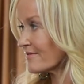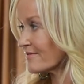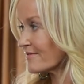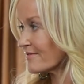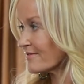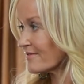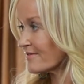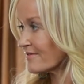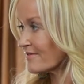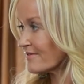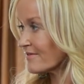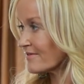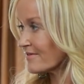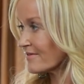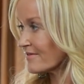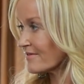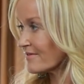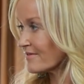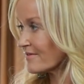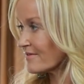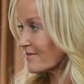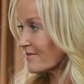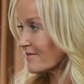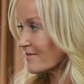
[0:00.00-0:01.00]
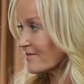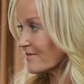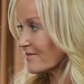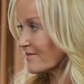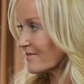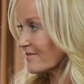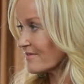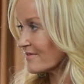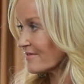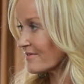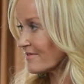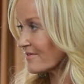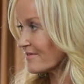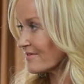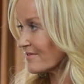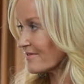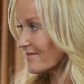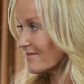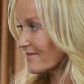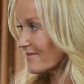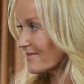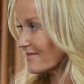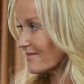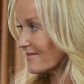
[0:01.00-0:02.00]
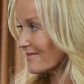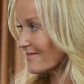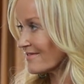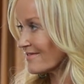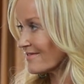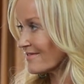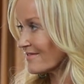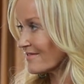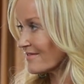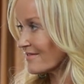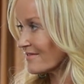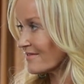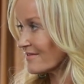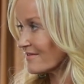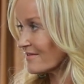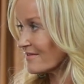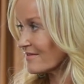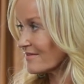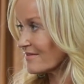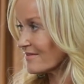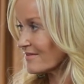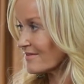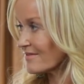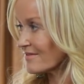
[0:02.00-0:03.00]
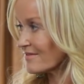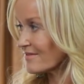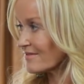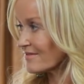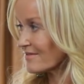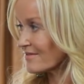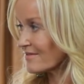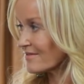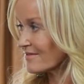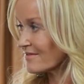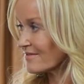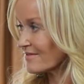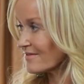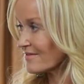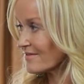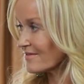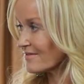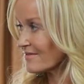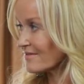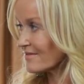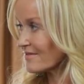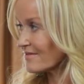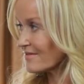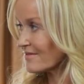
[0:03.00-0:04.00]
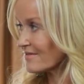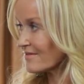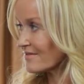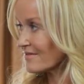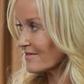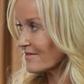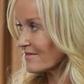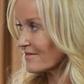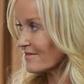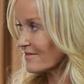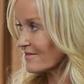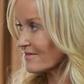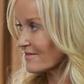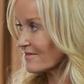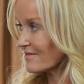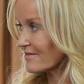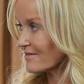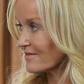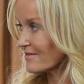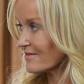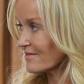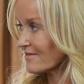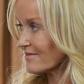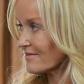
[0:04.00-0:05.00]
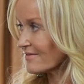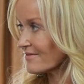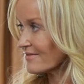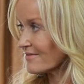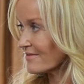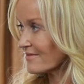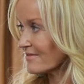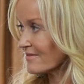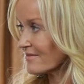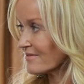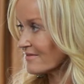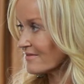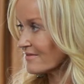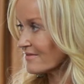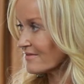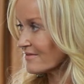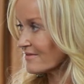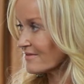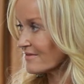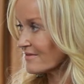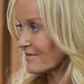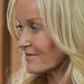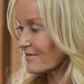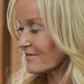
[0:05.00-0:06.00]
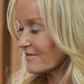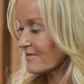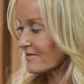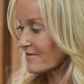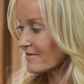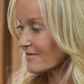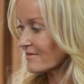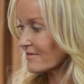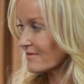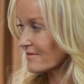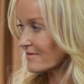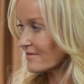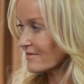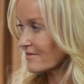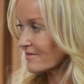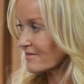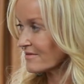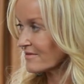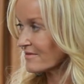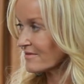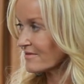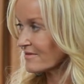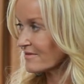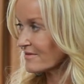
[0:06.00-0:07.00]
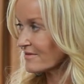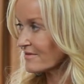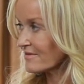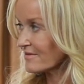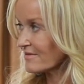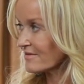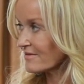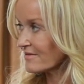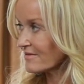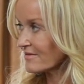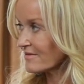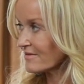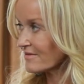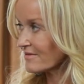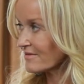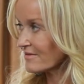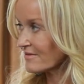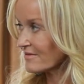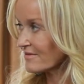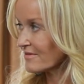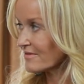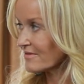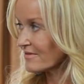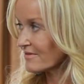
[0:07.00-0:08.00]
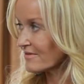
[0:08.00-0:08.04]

(not speaking)